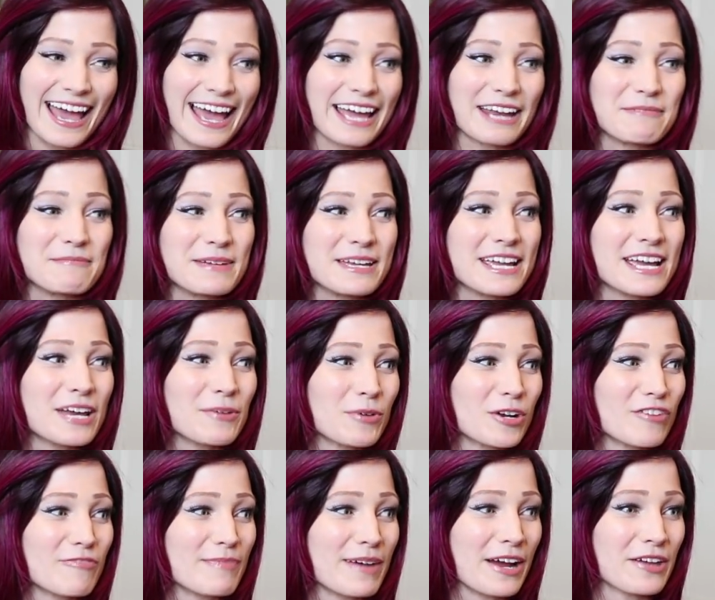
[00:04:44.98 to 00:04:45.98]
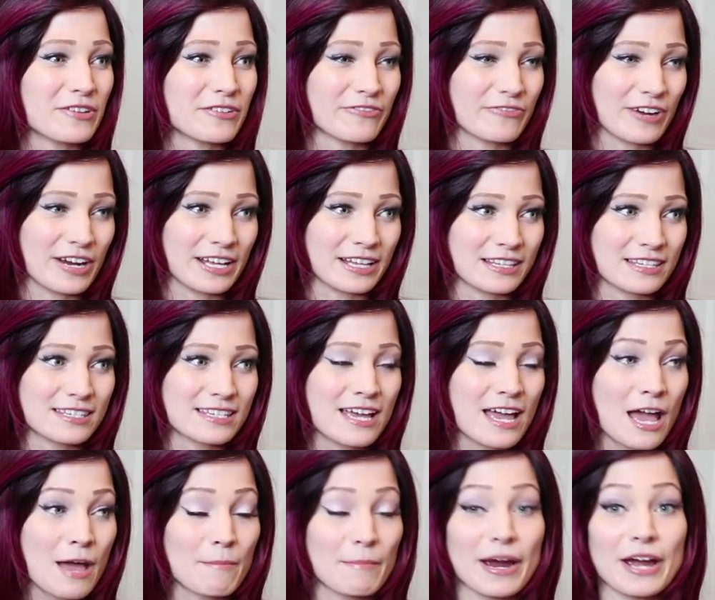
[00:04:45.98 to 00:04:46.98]
and me and one of my other friends,
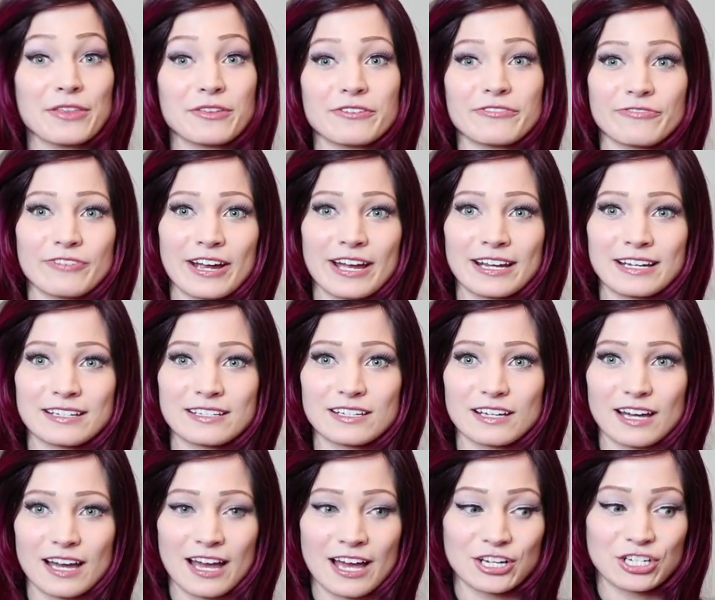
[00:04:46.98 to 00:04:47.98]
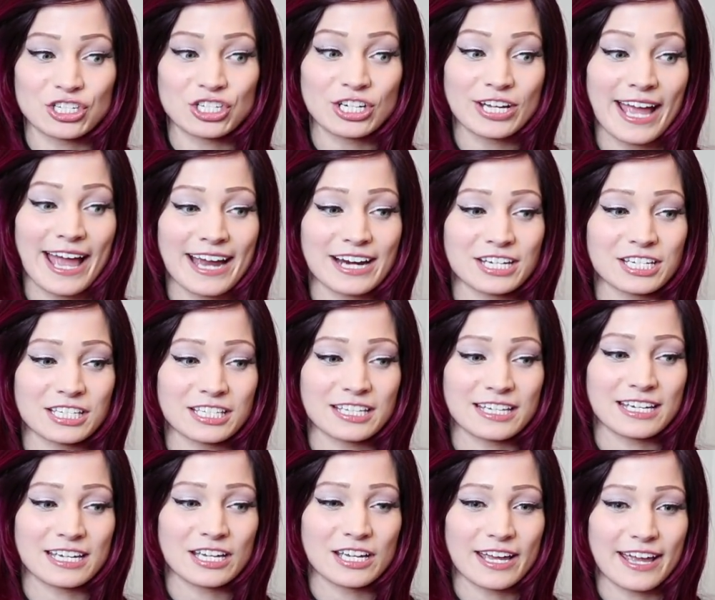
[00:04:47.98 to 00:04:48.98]
my other friend, uh, she
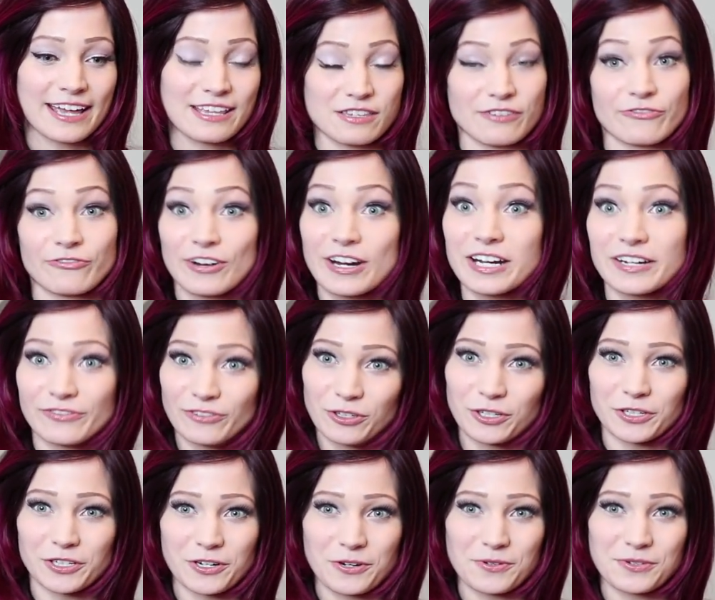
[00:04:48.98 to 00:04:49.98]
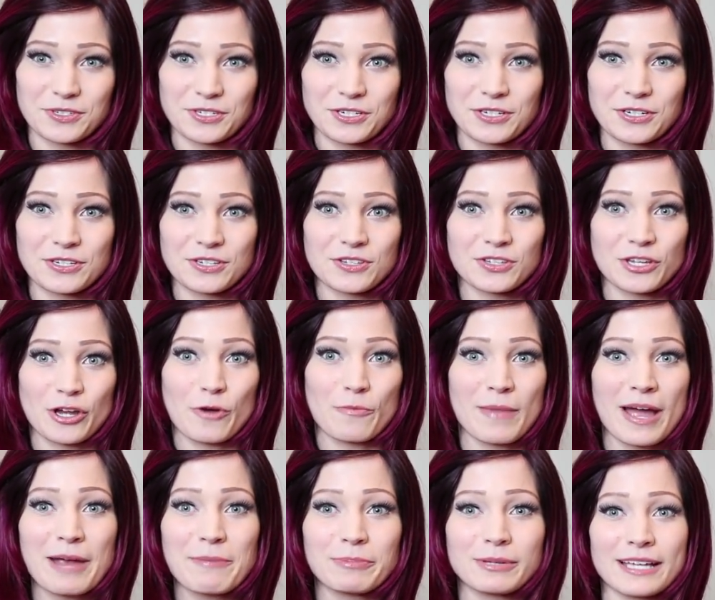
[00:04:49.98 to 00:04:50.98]
actually is afraid of roller coasters. So
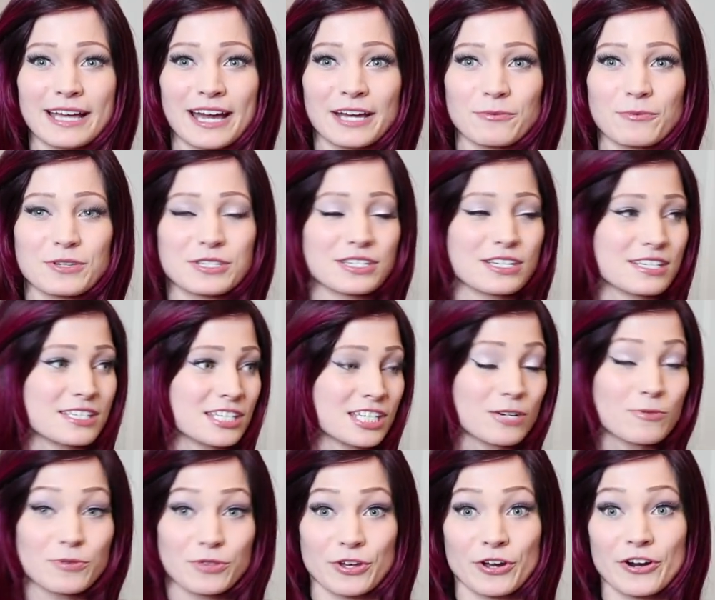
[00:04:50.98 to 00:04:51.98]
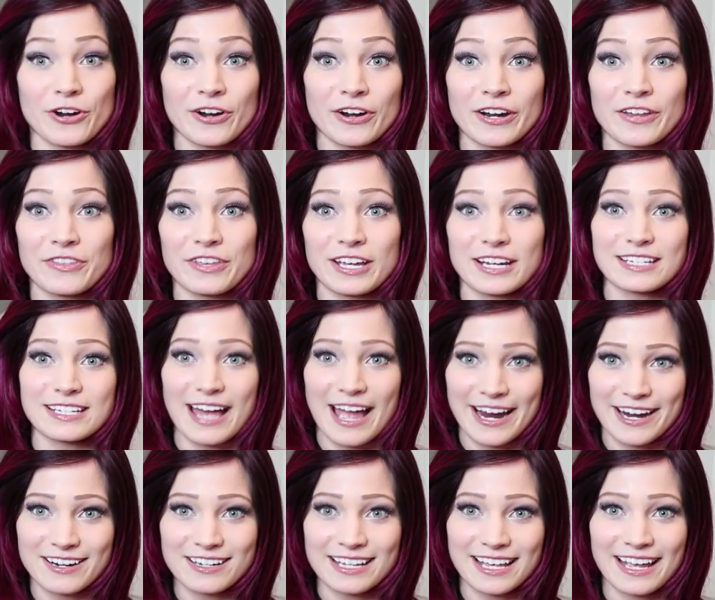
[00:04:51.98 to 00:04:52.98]
my plan was to stick with her the
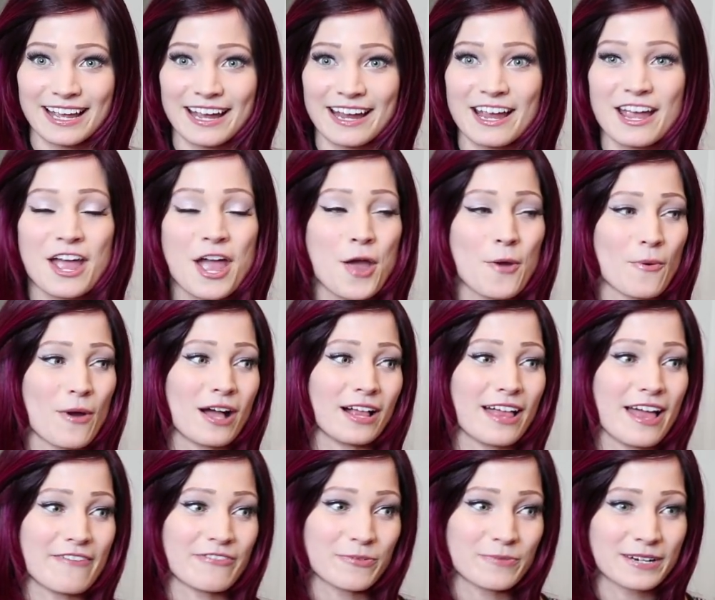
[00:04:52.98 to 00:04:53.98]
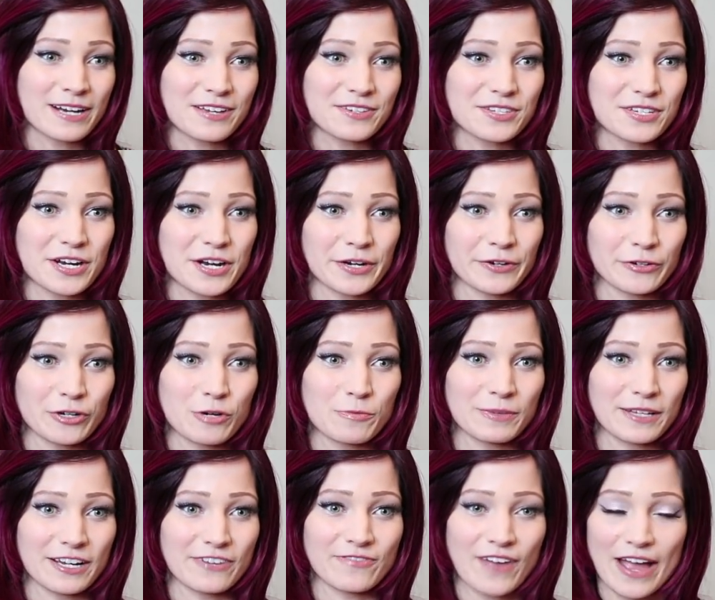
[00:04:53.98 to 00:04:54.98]
entire day while everyone else in our
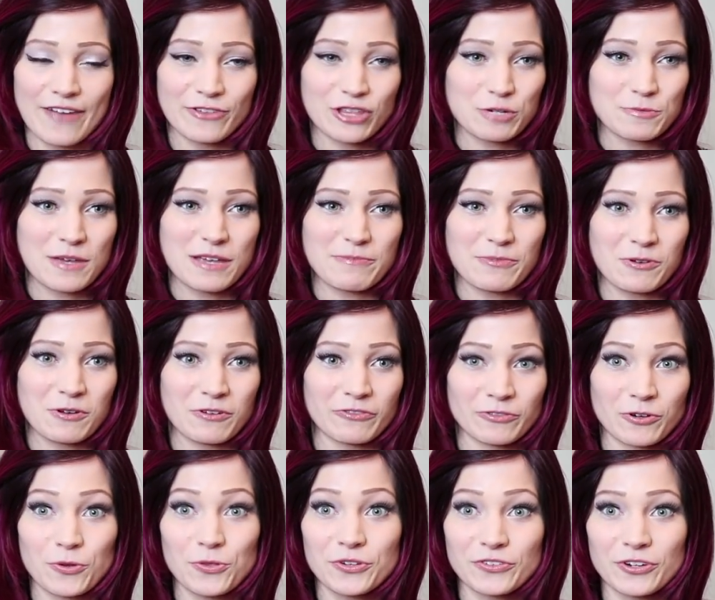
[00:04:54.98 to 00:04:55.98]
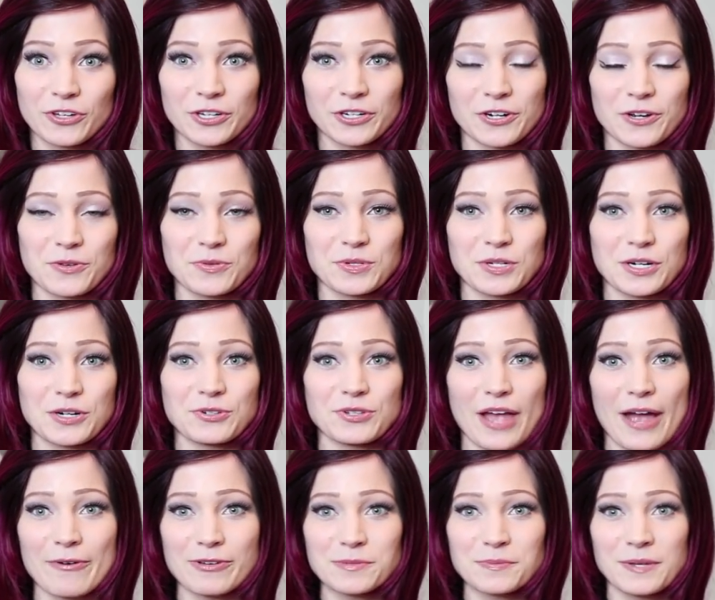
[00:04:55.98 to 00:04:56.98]
group, like five other people, rode the roller coasters.
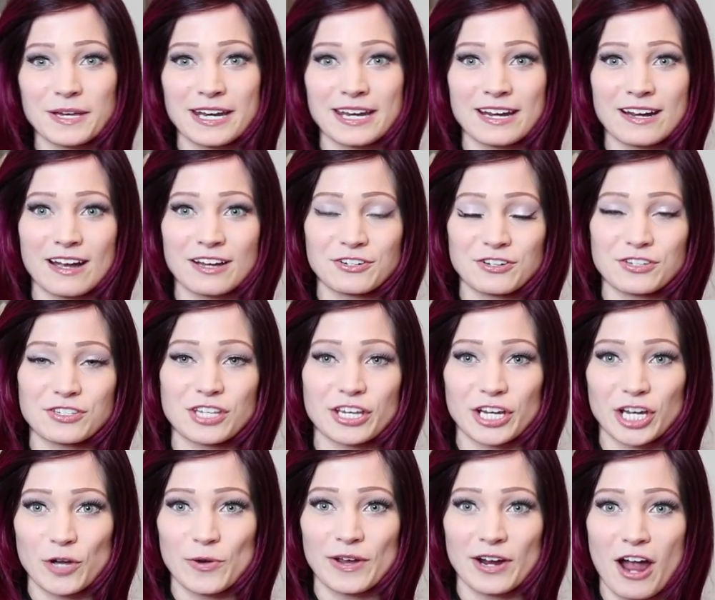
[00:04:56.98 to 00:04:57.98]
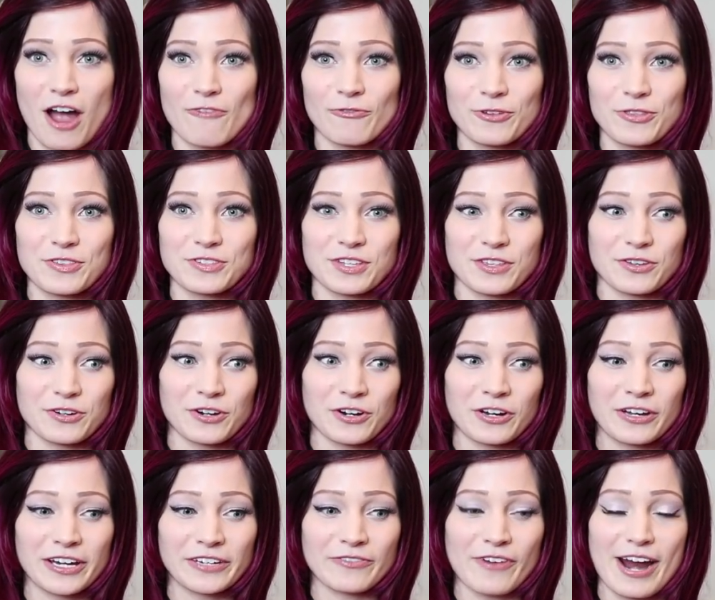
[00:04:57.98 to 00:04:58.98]
I was planning on just like going off with this other
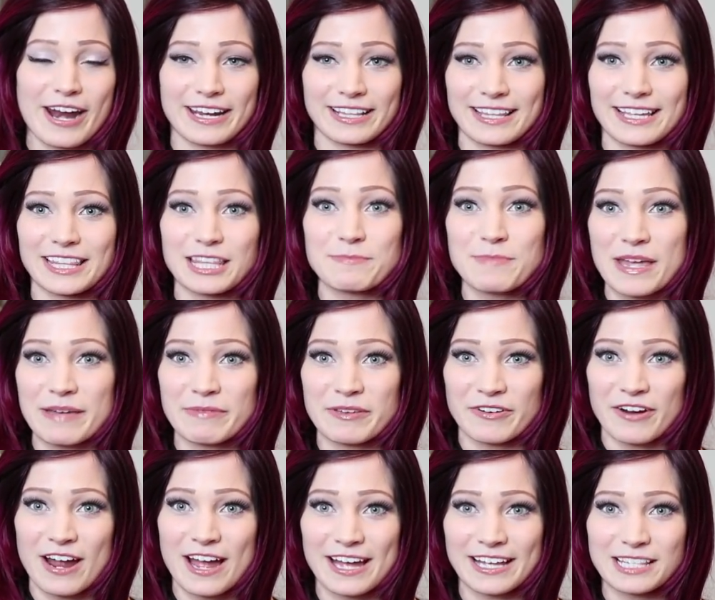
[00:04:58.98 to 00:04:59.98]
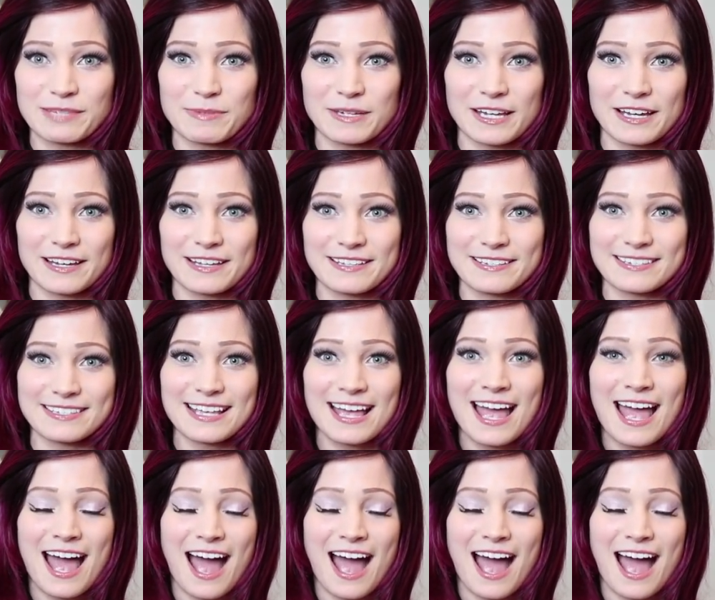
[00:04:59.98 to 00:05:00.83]
girl and riding like the baby rides because